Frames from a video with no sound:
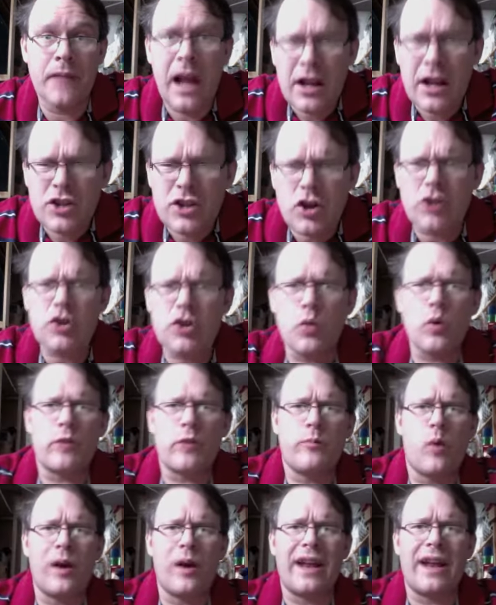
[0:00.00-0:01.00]
It's also
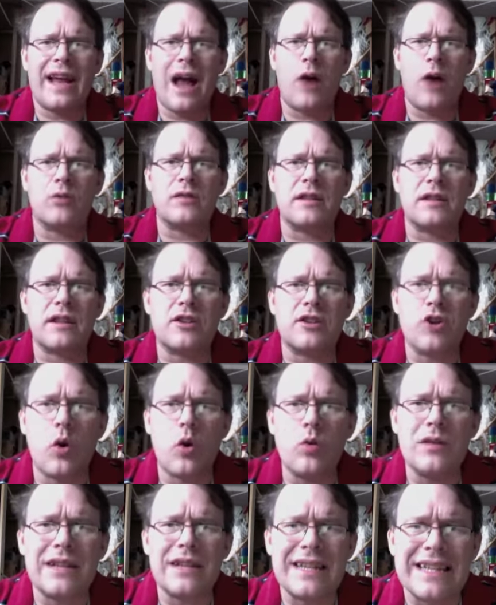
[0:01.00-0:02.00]
worth pointing out that the
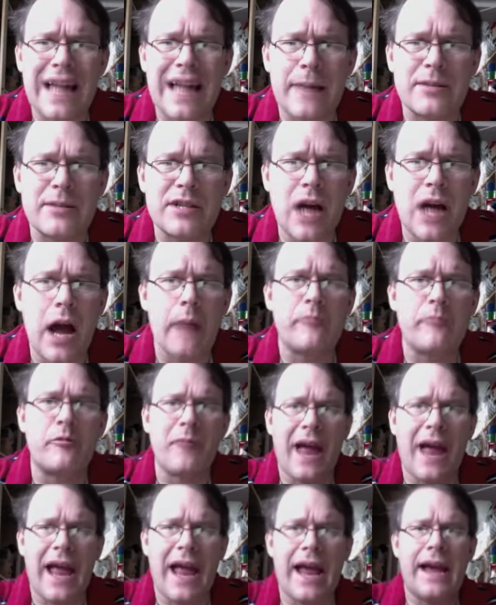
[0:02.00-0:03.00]
total elapsed time
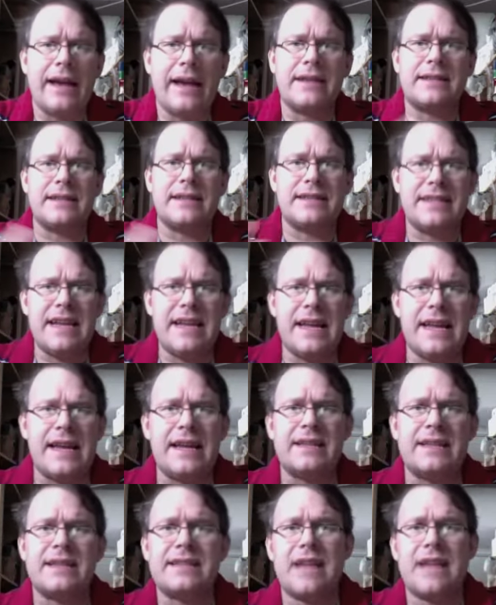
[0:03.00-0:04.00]
from A to
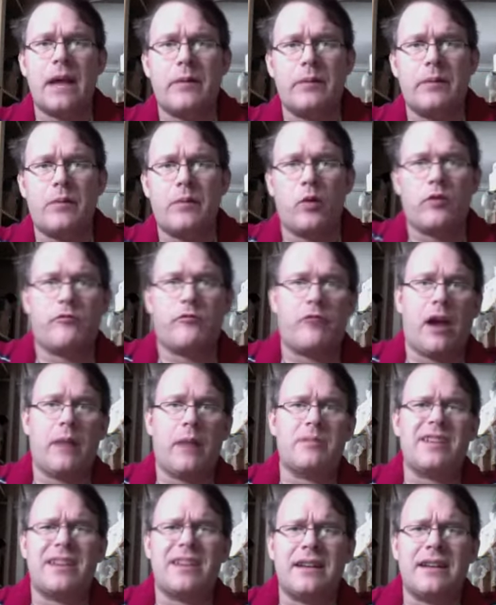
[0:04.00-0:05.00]
D is the same in both
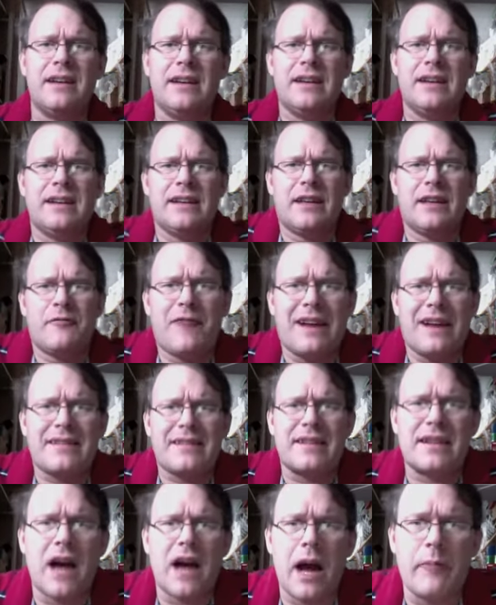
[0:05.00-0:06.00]
frames. And in fact,
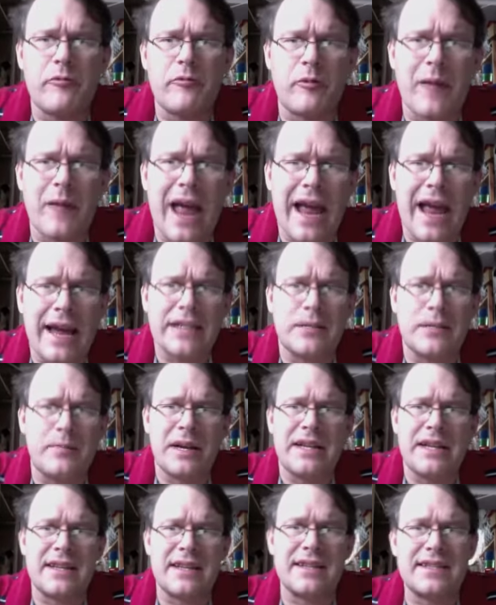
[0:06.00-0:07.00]
the time from A to
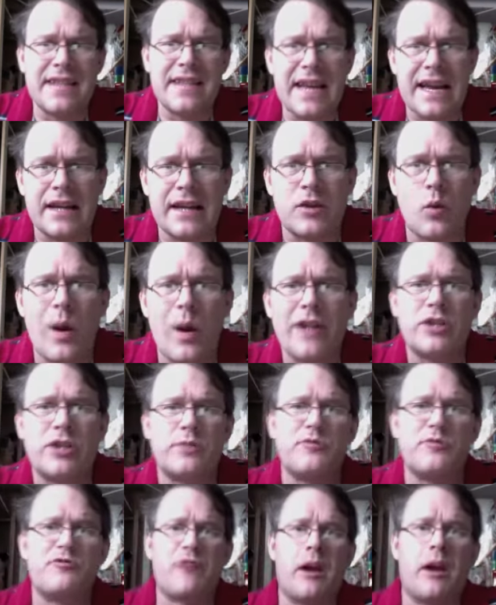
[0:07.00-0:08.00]
B to C in the white
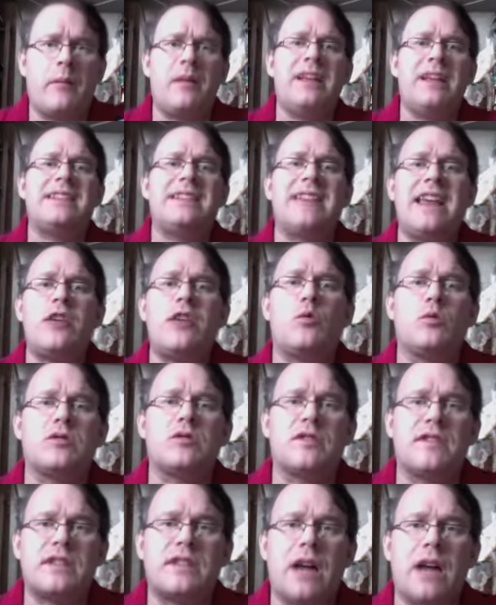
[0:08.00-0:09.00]
ship's frame is equal
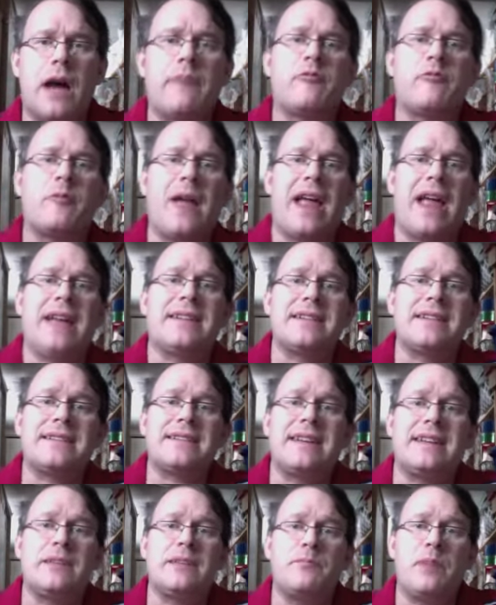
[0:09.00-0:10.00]
to the time from A to
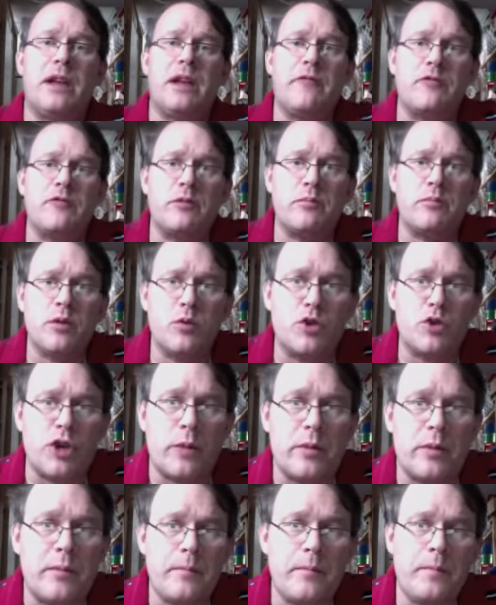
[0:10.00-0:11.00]
C to B for the blue
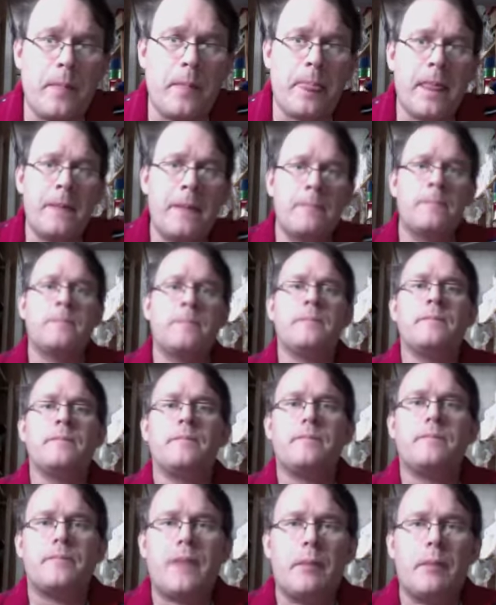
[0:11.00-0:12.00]
ship.
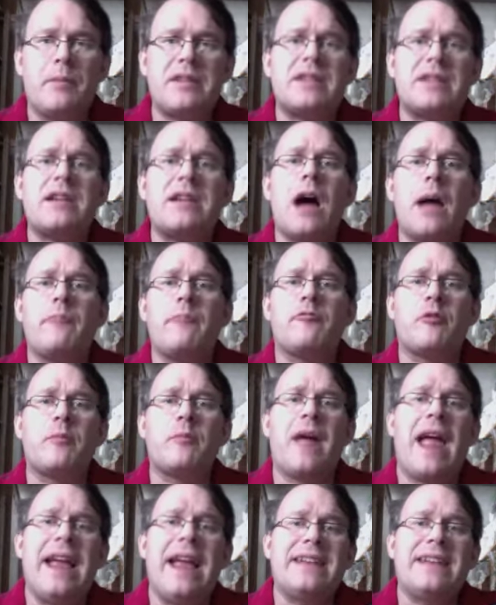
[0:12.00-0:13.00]
But the time
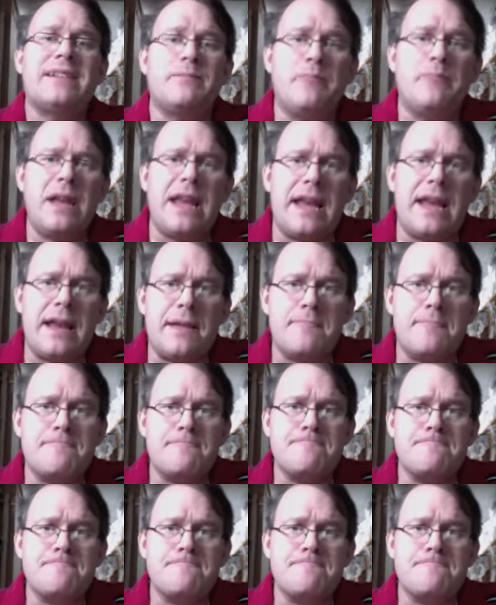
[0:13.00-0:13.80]
from A to B